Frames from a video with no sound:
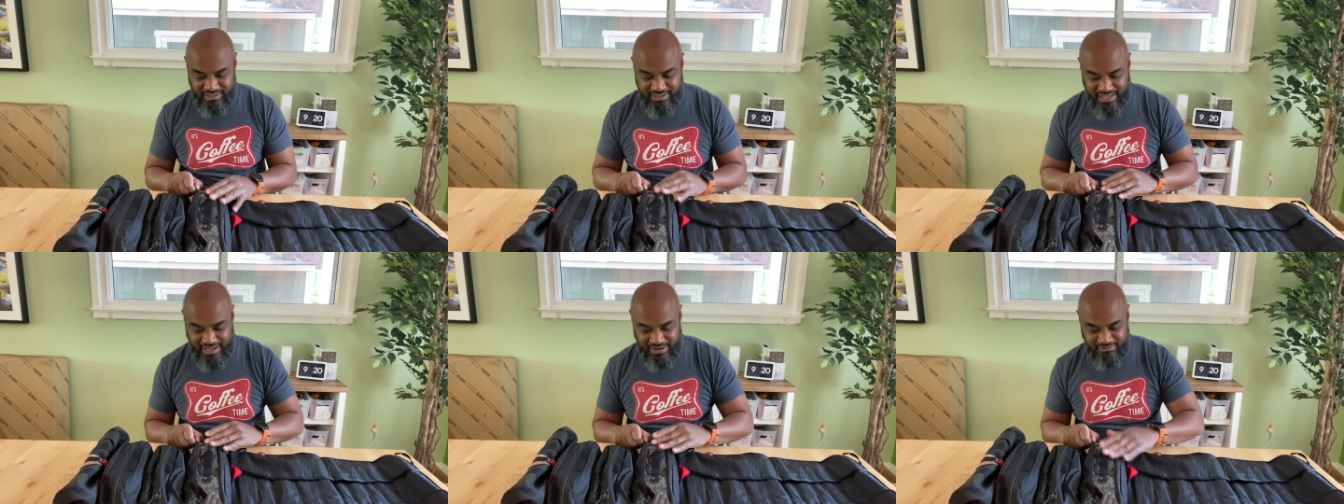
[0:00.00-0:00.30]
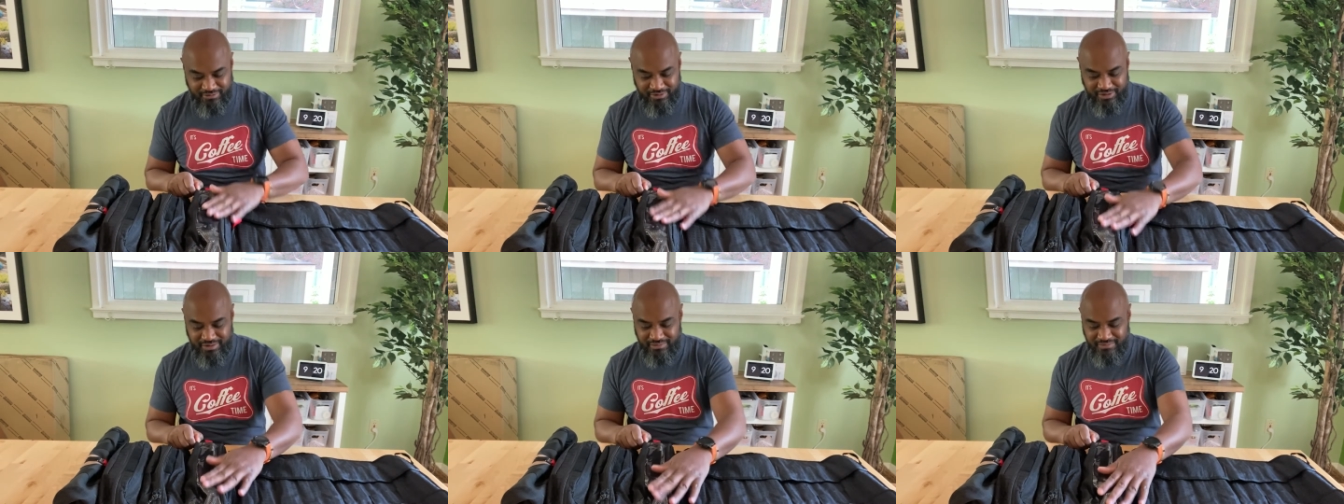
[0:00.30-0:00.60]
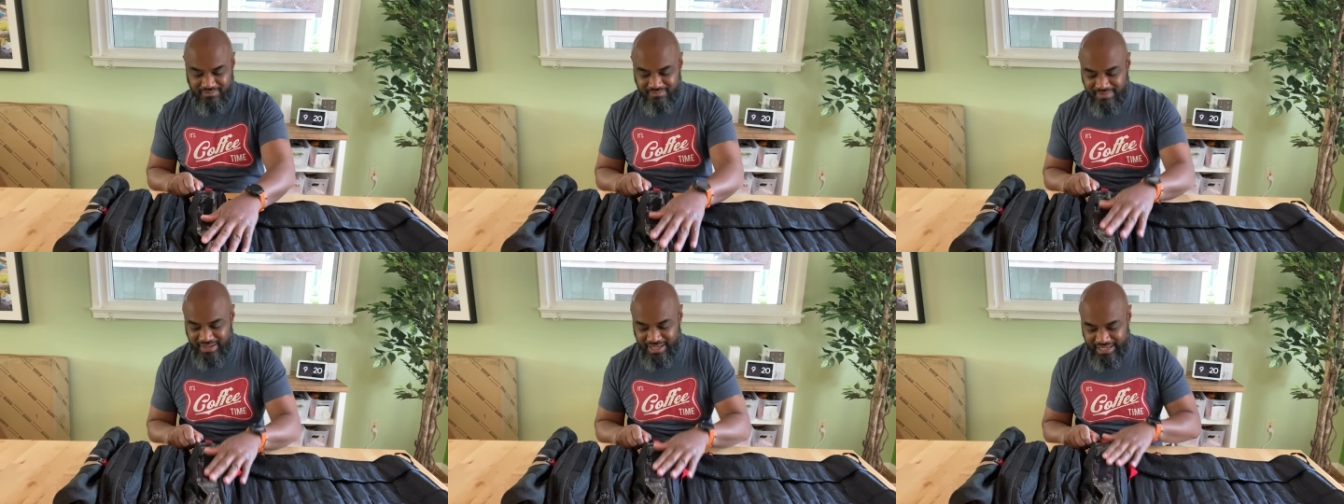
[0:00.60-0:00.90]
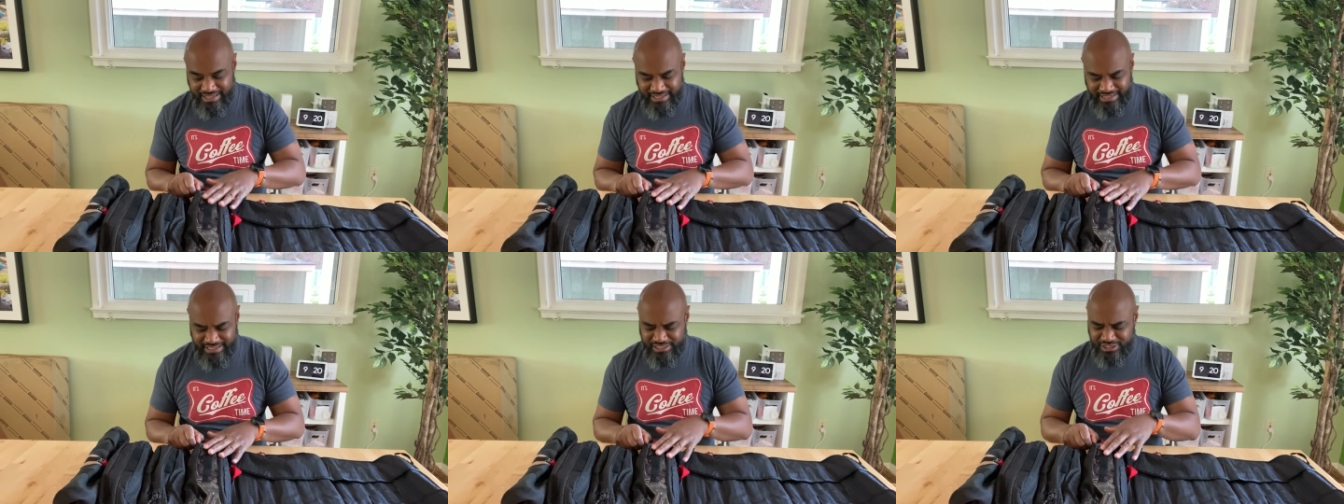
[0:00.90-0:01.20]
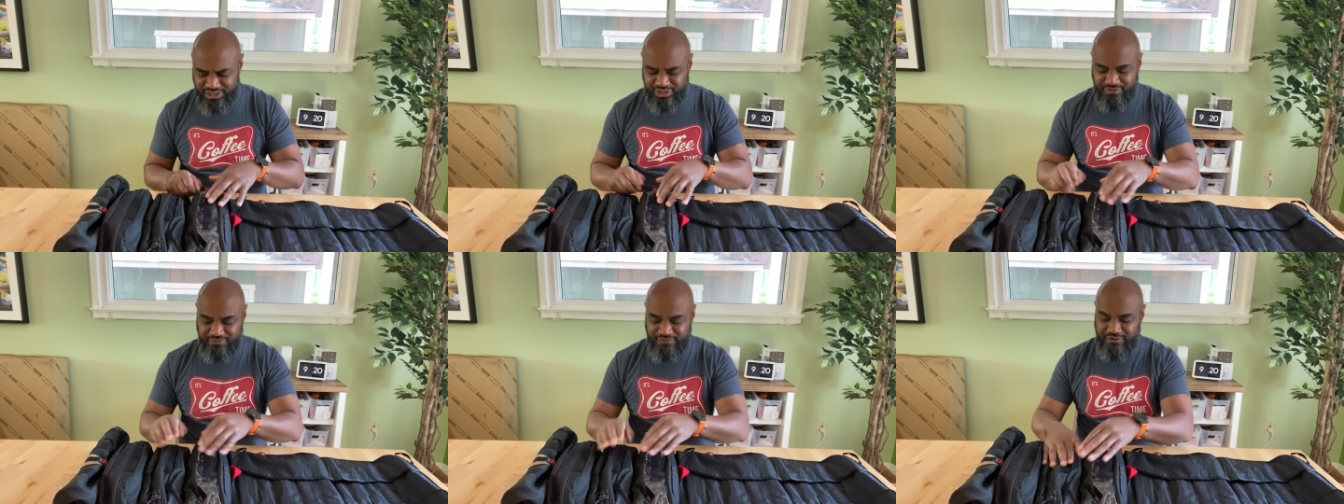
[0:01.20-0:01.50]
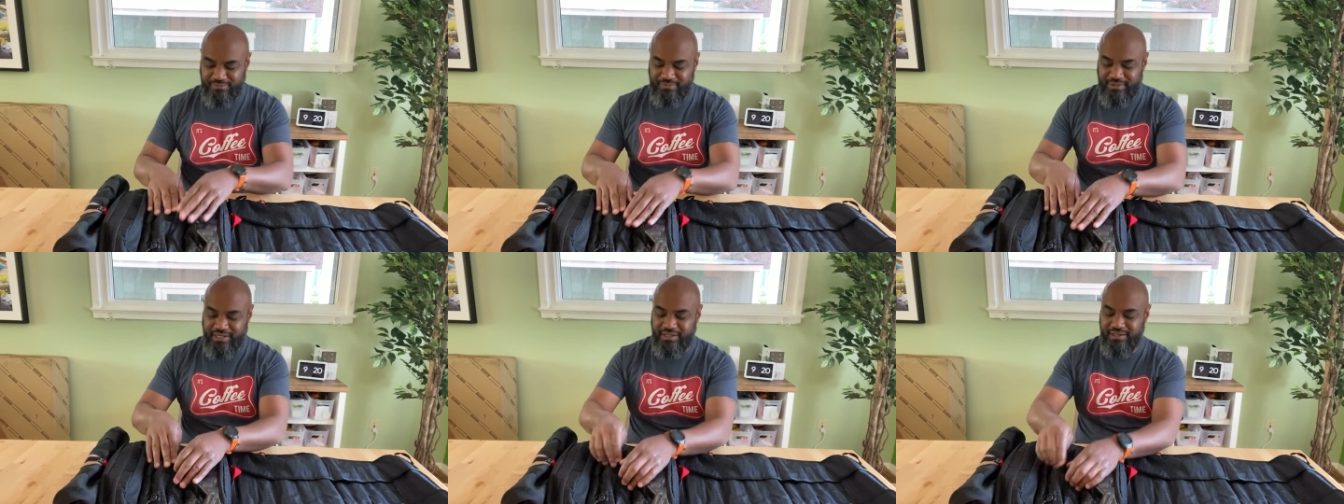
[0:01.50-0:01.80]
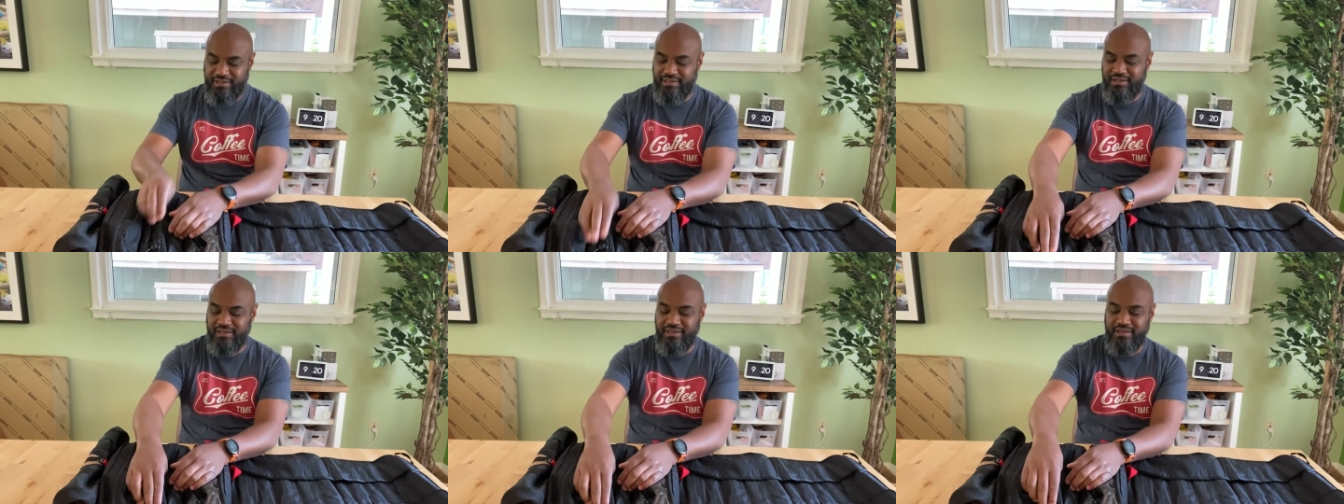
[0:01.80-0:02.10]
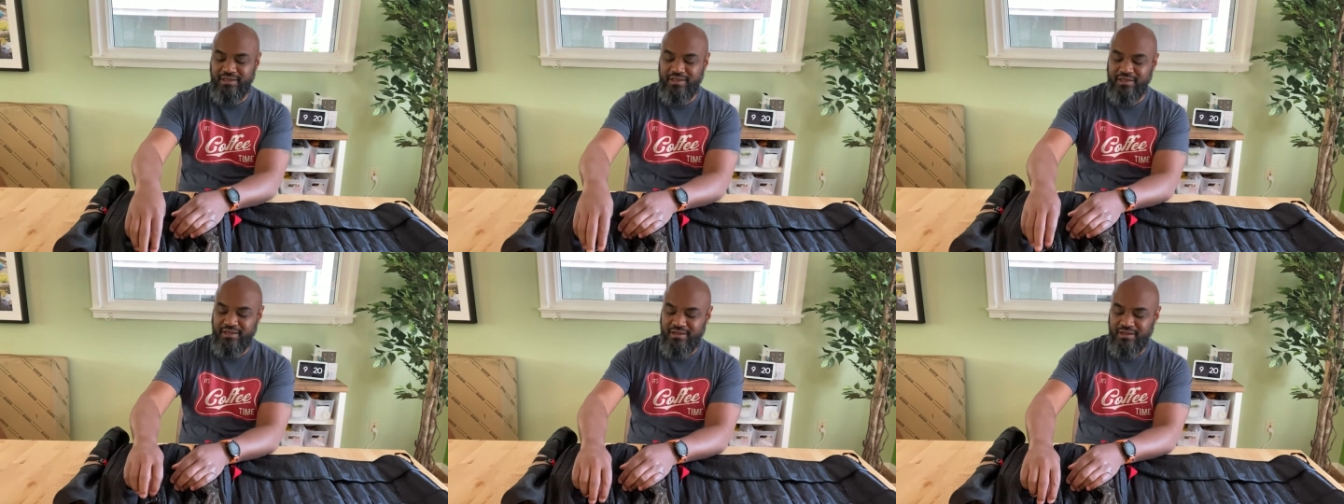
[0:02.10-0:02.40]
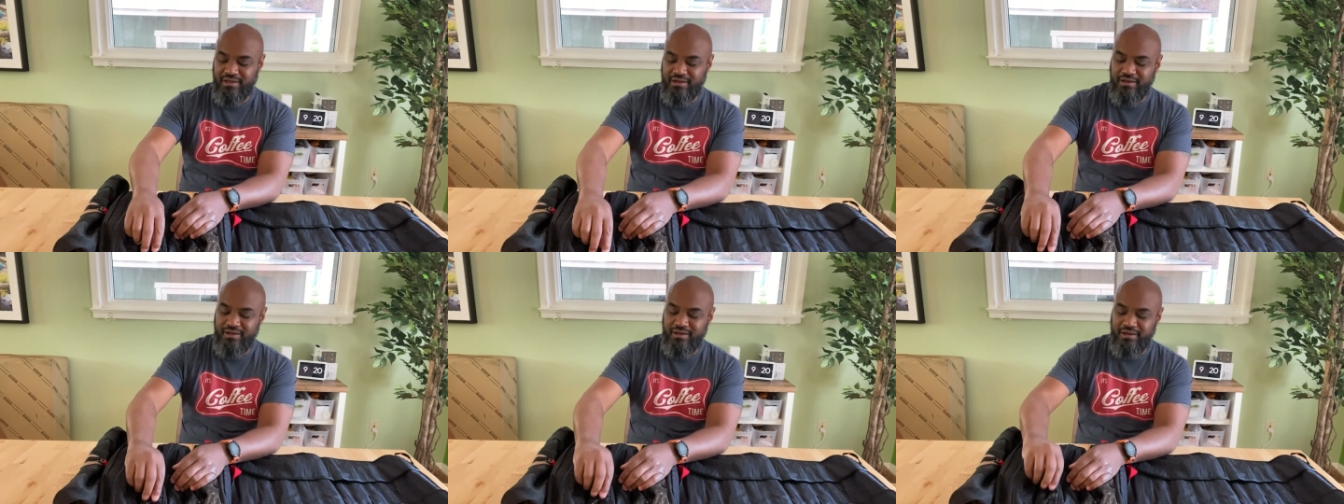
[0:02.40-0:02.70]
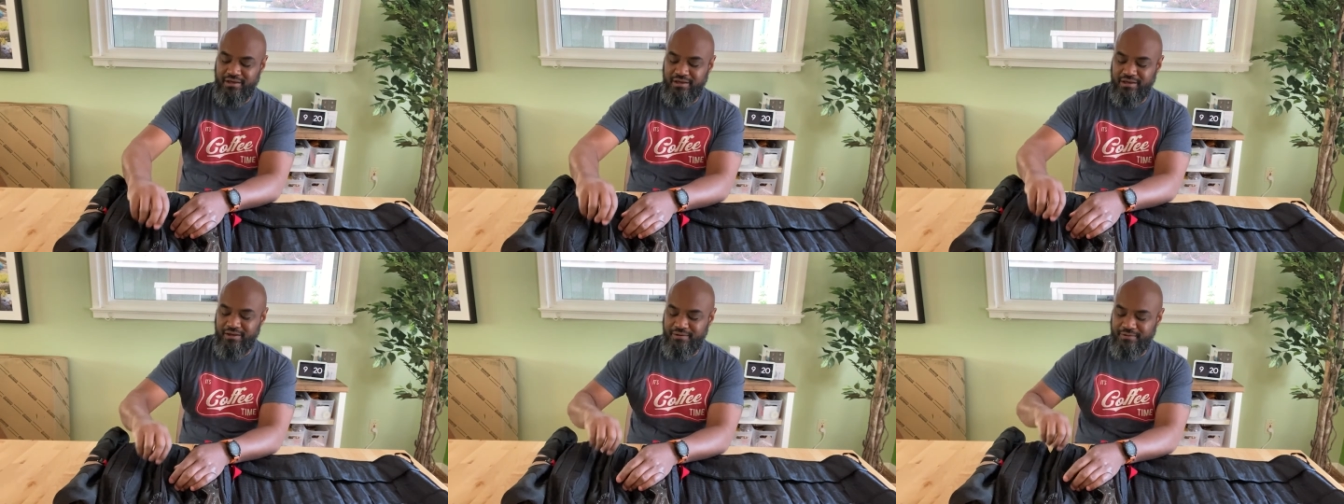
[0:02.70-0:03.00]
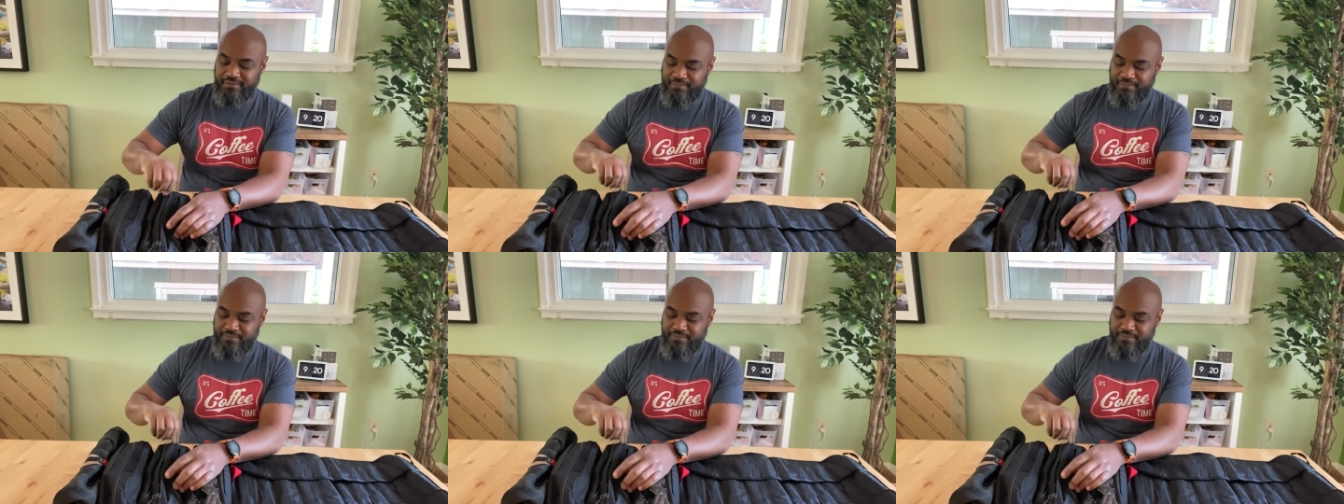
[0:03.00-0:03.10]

that would make it easier for me. I